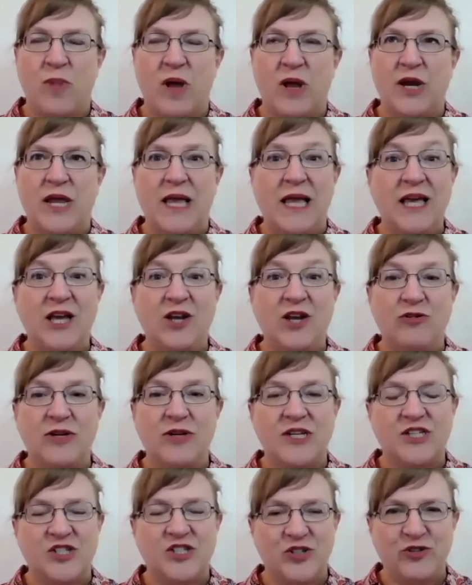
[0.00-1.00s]

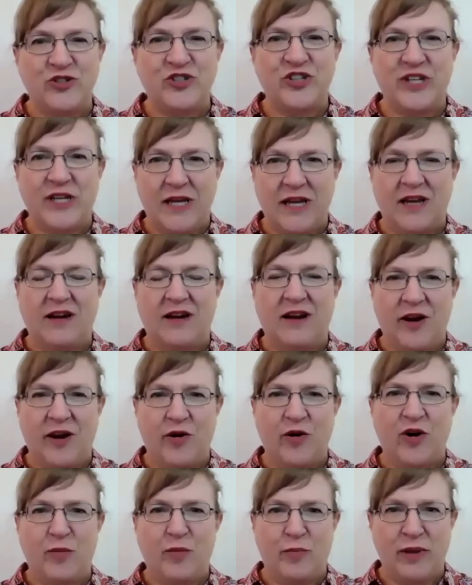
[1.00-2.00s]
increase usually in
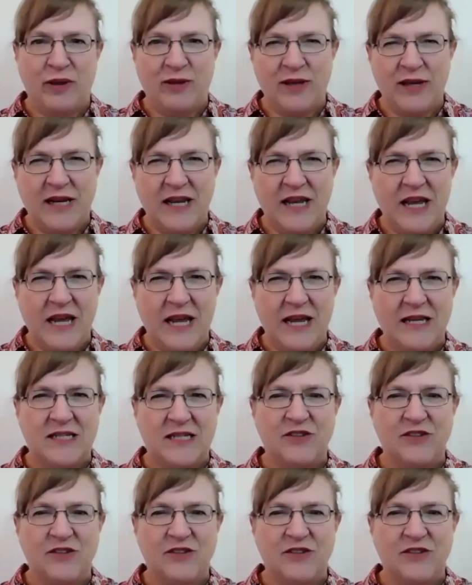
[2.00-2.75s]
irritability,